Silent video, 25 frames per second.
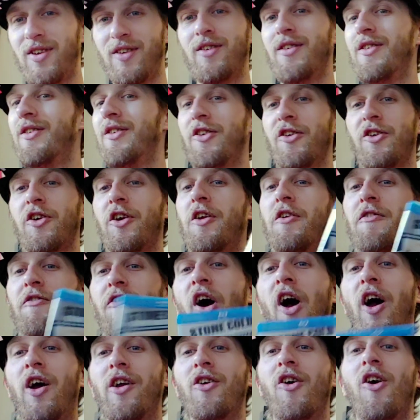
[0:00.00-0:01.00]
You're going to
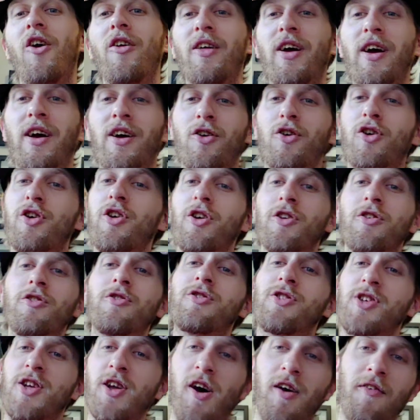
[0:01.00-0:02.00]
find all that good
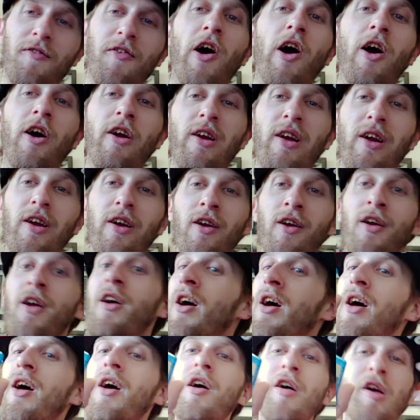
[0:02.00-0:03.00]
stuff on here.
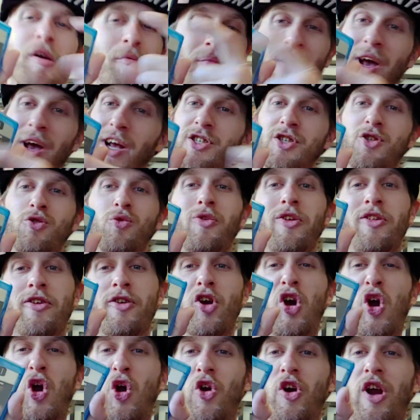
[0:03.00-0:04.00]
Matches with
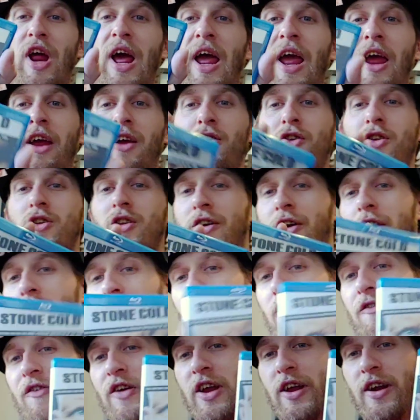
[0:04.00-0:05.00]
Kurt Angle and
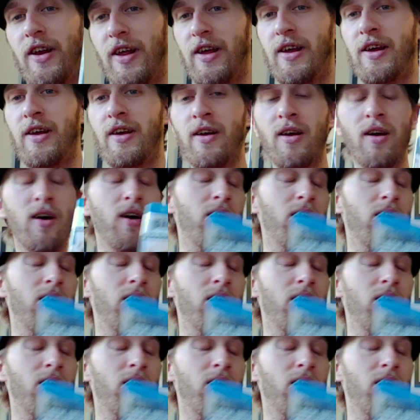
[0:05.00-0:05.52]
RVD.